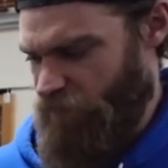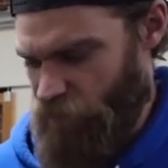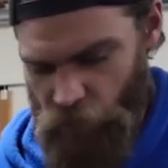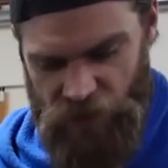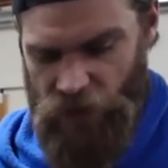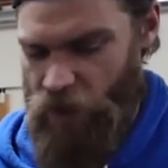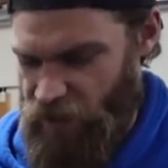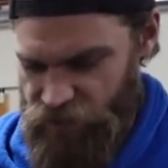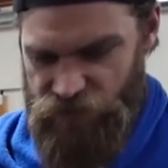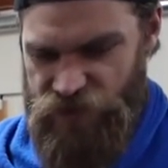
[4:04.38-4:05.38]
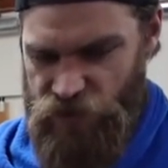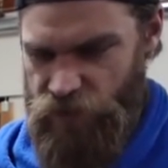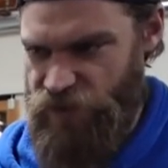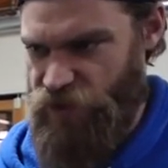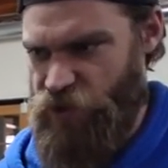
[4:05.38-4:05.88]
really lock out and you're
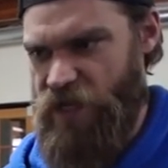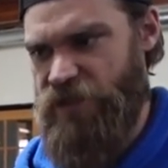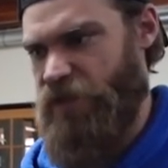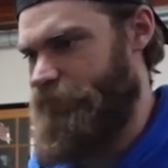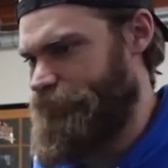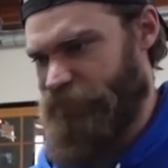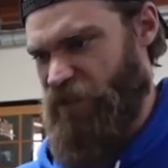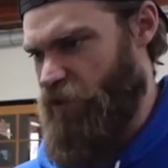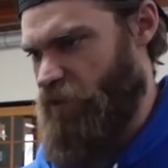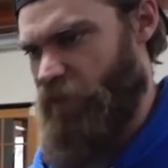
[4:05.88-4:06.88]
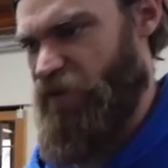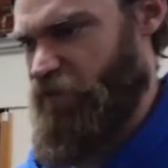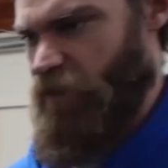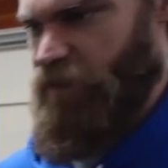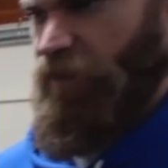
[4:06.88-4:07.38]
squeezing the tricep, you get the
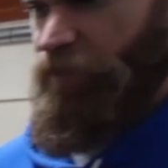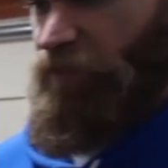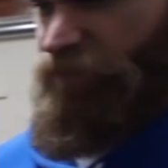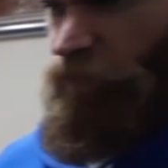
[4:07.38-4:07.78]
benefit right there. Not to